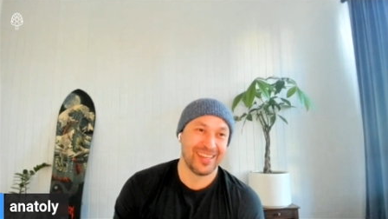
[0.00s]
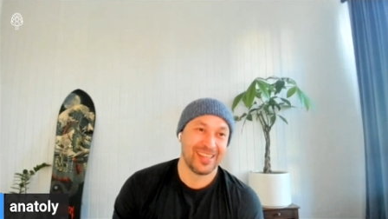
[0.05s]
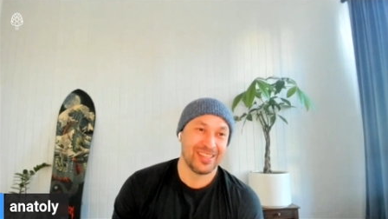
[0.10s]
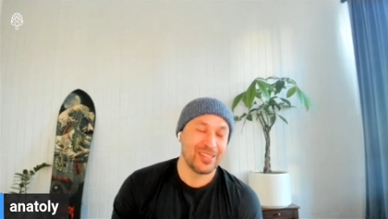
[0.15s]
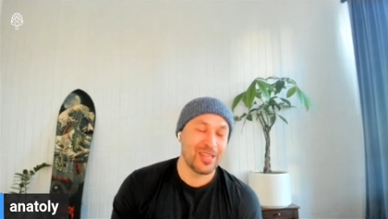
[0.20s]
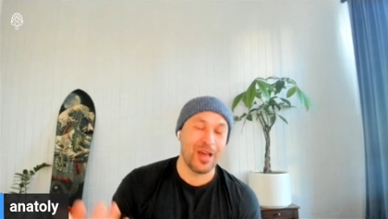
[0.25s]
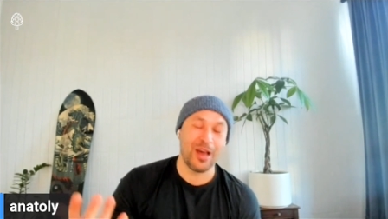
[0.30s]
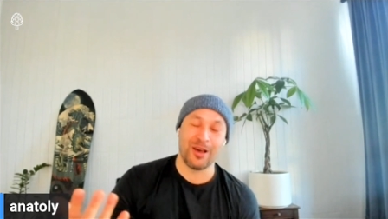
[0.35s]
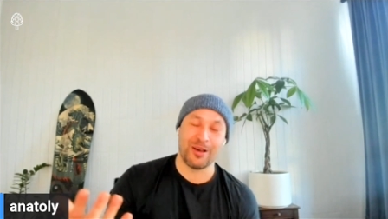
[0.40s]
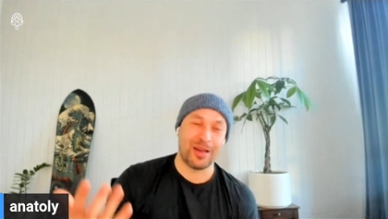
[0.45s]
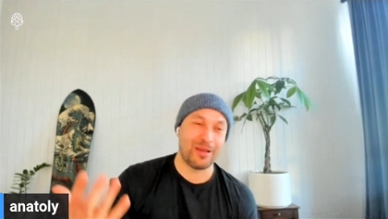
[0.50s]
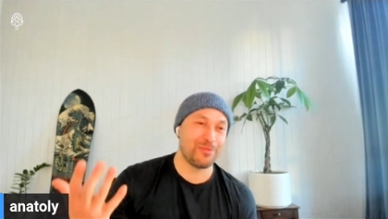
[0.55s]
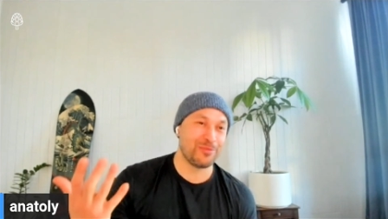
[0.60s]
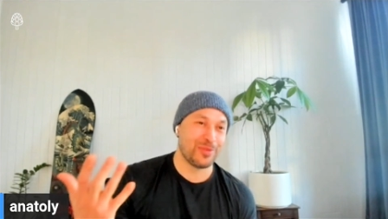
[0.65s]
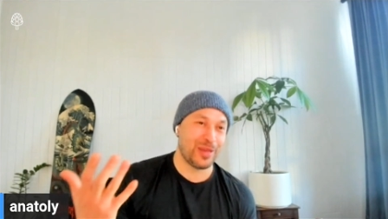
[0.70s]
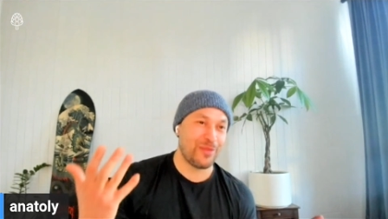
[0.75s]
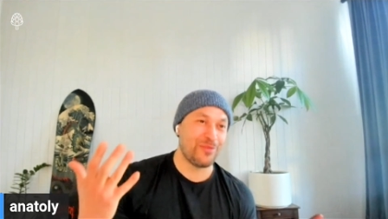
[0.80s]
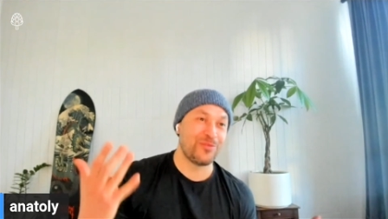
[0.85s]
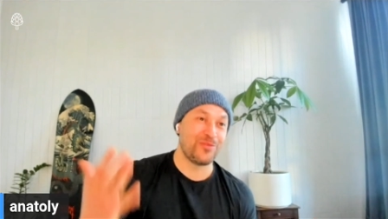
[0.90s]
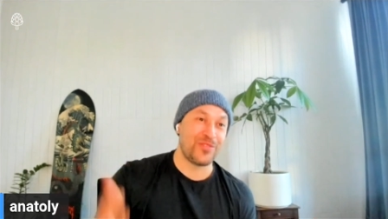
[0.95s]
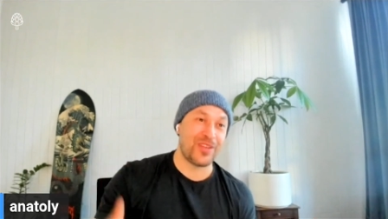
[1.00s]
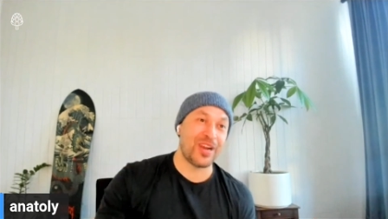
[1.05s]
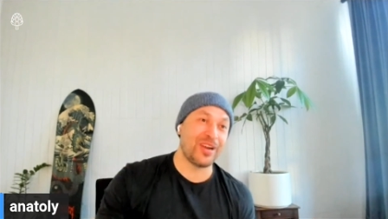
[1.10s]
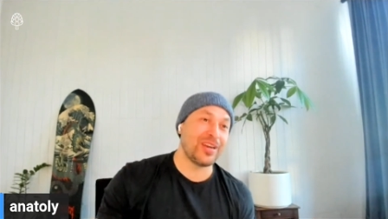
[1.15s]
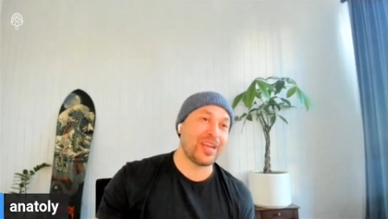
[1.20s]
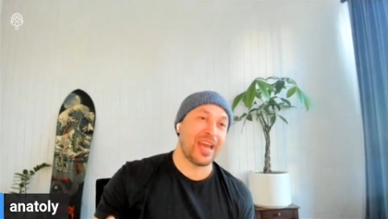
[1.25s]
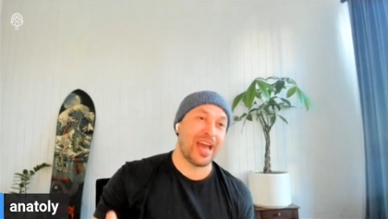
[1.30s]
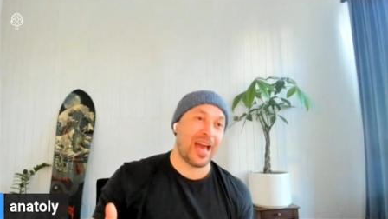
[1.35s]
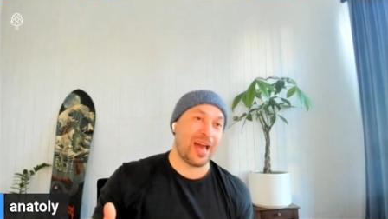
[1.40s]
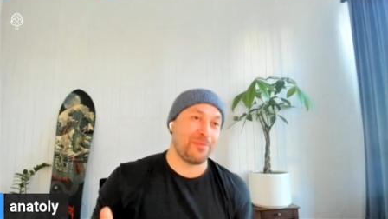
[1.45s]
No, I'm
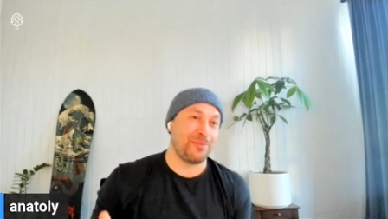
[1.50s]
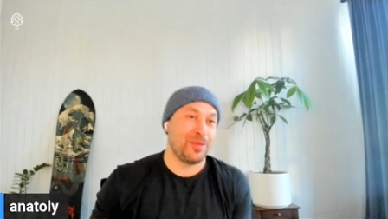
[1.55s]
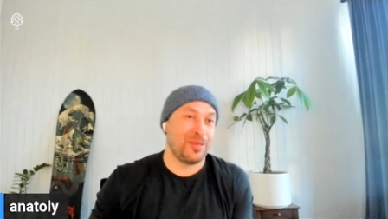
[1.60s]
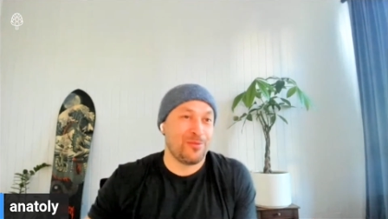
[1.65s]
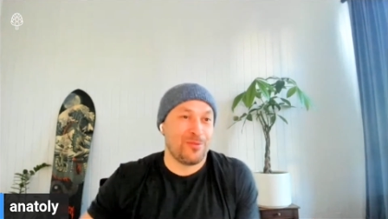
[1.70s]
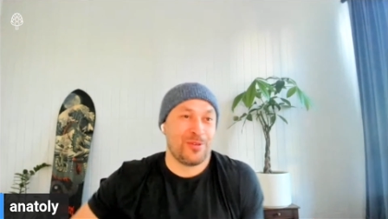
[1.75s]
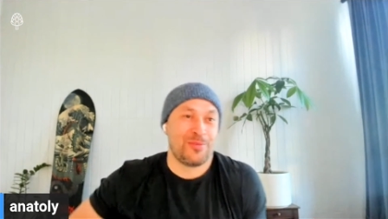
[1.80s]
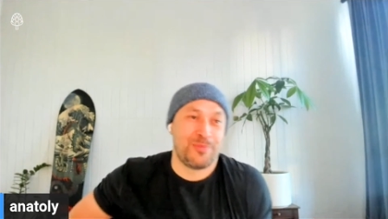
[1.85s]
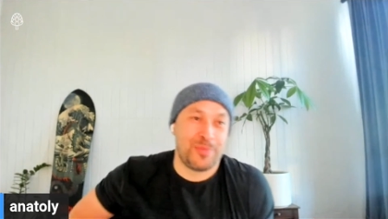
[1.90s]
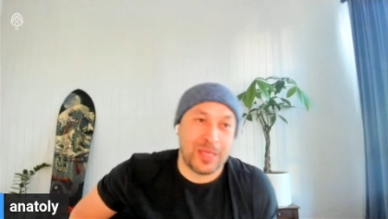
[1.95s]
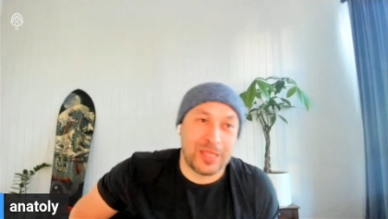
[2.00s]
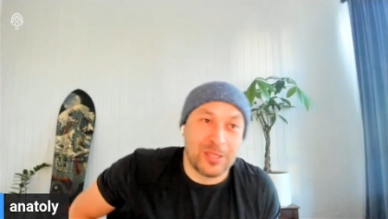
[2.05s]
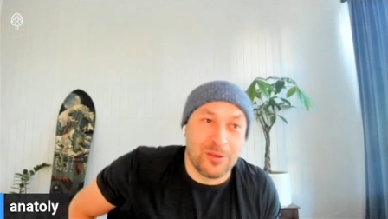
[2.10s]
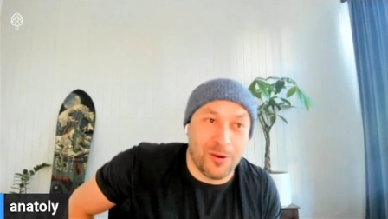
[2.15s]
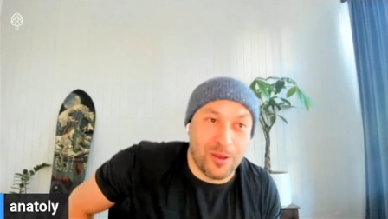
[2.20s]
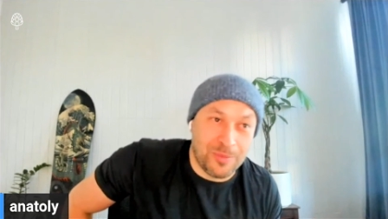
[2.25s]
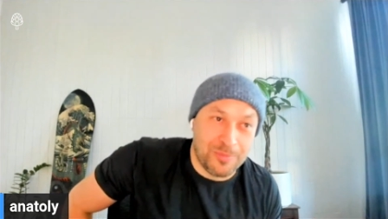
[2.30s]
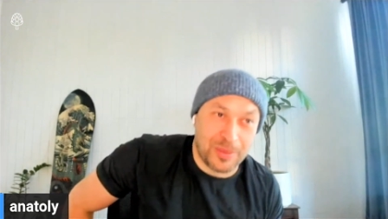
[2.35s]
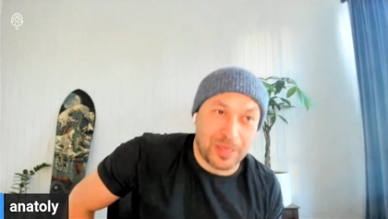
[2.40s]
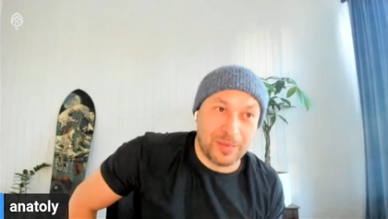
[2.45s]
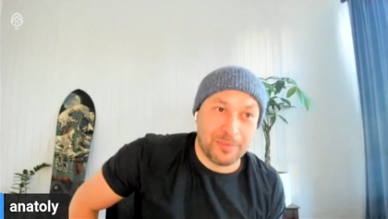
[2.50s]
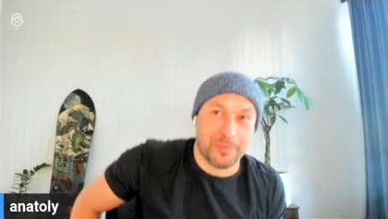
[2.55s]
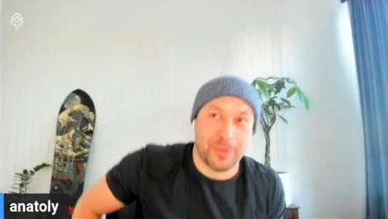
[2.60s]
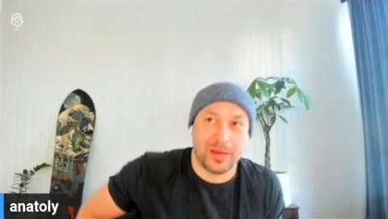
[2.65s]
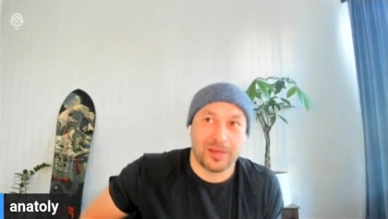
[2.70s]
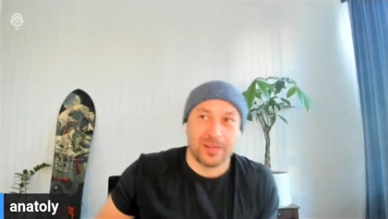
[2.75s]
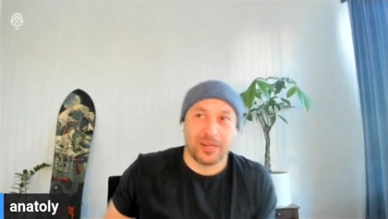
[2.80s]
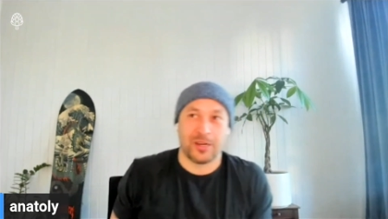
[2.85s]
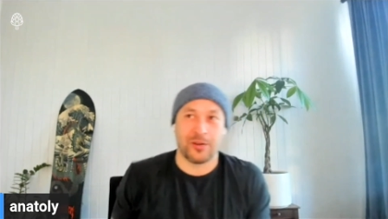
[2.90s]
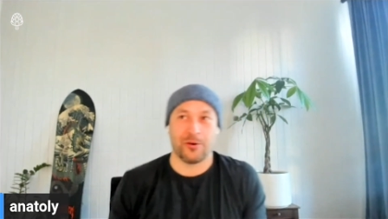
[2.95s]
very happy with Bitcoin being
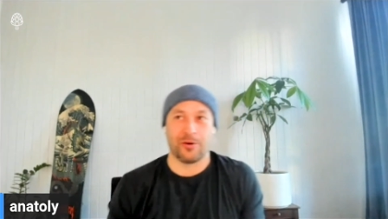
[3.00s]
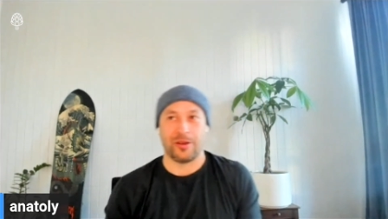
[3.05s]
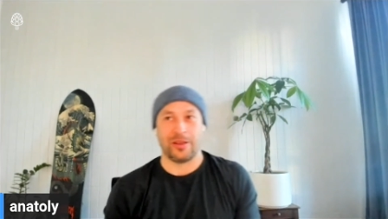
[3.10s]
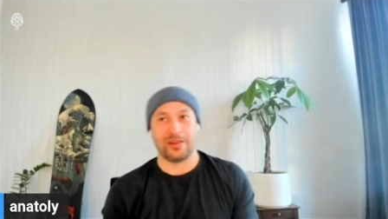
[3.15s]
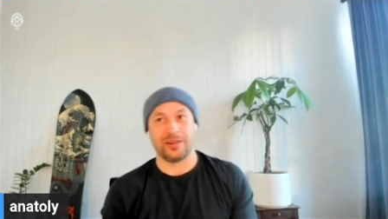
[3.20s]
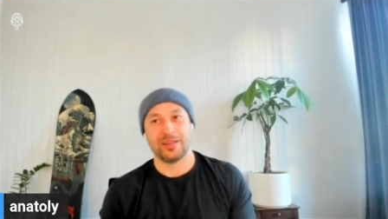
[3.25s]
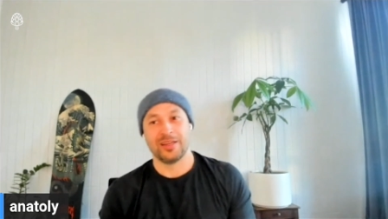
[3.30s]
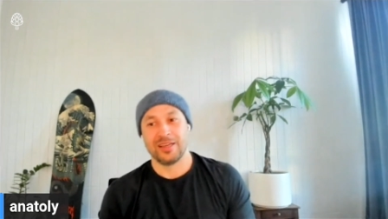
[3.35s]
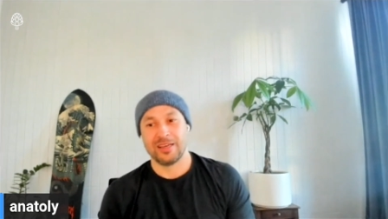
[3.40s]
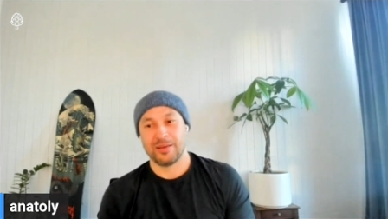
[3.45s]
bunker coin,